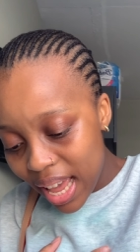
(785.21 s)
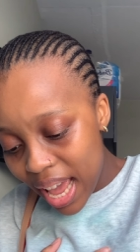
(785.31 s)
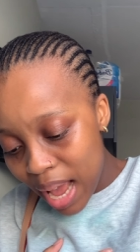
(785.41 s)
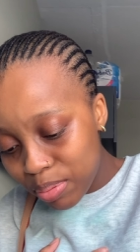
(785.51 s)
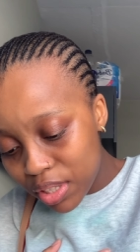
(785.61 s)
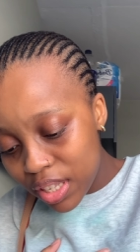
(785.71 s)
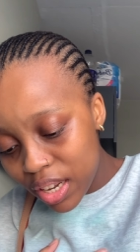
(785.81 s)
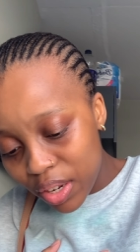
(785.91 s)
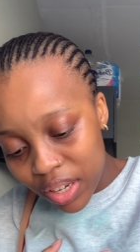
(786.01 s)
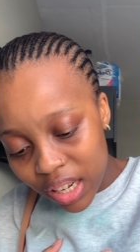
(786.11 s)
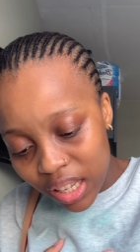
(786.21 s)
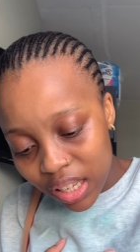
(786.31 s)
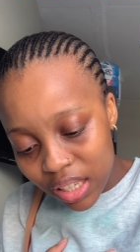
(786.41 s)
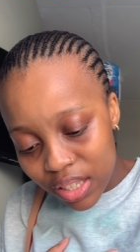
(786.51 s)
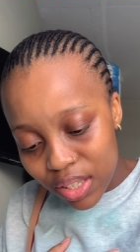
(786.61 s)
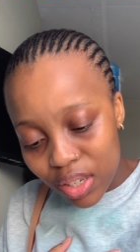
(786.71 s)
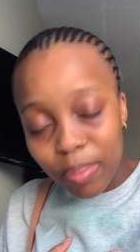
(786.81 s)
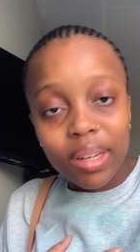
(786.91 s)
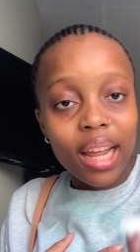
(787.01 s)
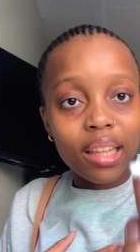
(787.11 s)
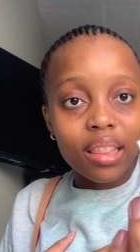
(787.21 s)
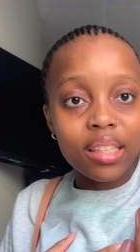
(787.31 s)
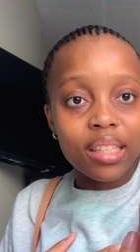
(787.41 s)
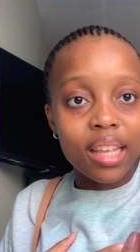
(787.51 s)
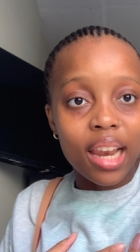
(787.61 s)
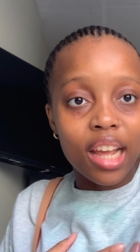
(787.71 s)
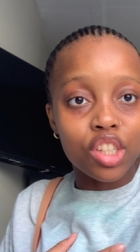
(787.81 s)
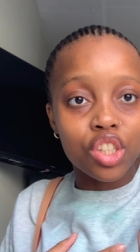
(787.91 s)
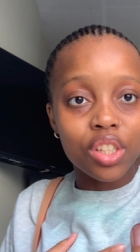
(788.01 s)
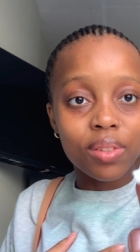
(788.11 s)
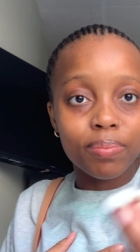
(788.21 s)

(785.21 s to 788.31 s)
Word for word: Absolutely stop it. Like, this is a lash.